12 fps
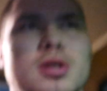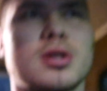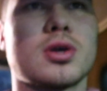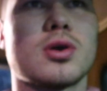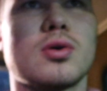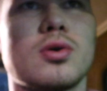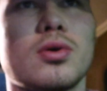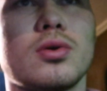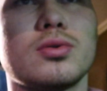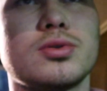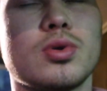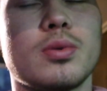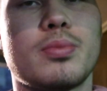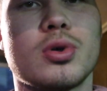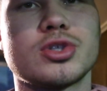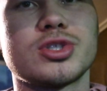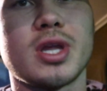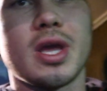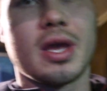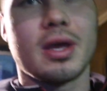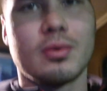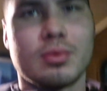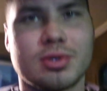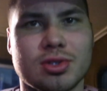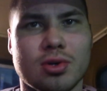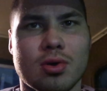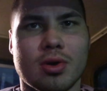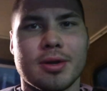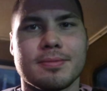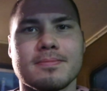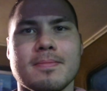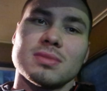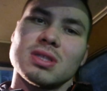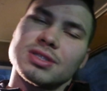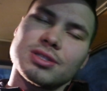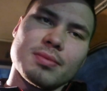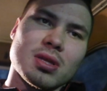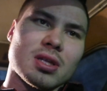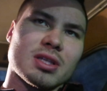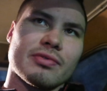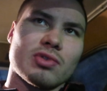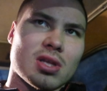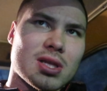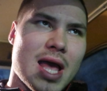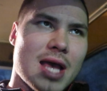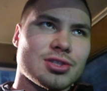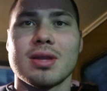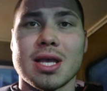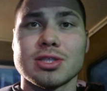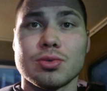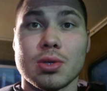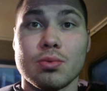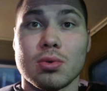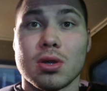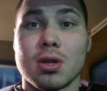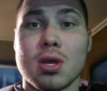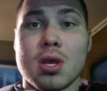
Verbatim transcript: Gonna go do a push day with Soren. This is gonna be a little different than the last three were